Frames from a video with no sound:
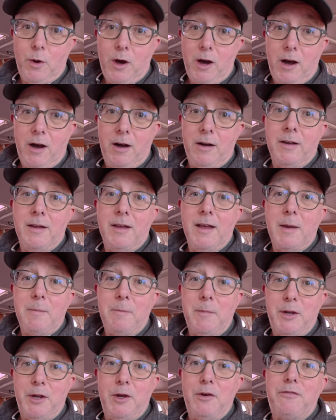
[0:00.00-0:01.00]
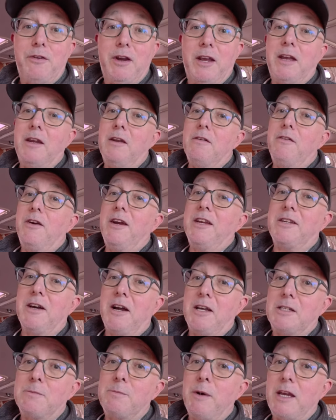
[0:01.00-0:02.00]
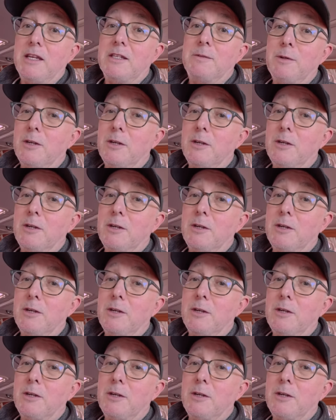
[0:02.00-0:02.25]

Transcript: are maneuvering in a very tight space,